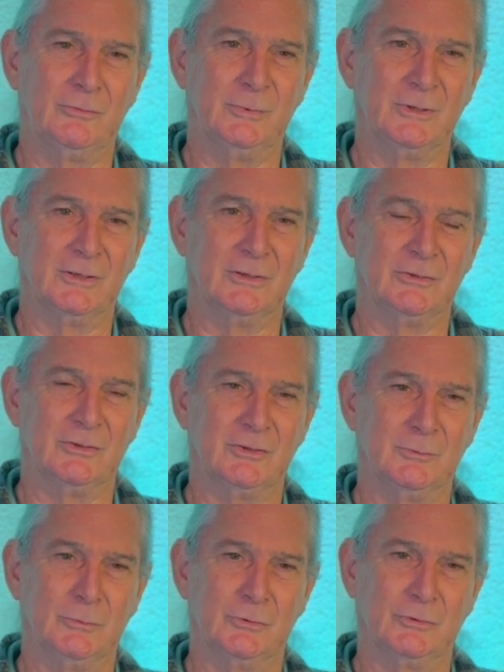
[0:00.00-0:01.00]
because it's
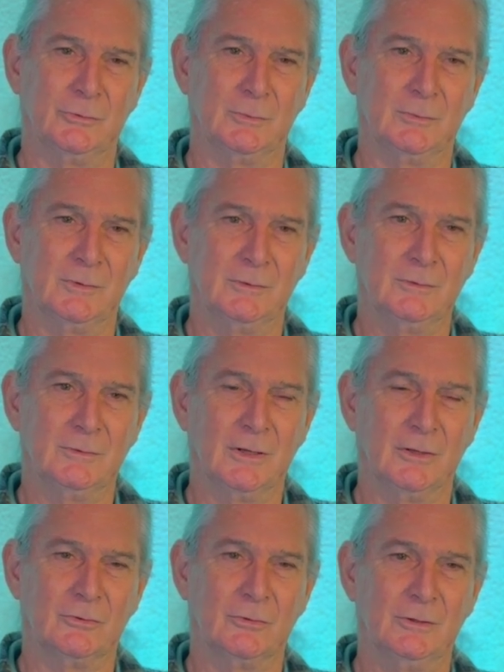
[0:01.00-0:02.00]
a Muslim
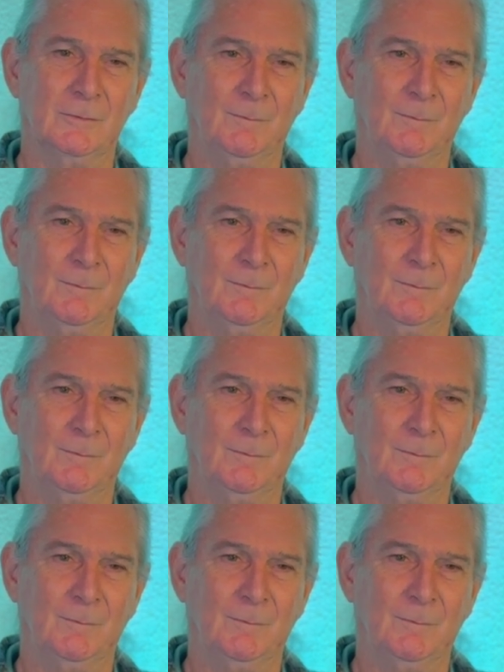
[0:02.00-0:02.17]
country.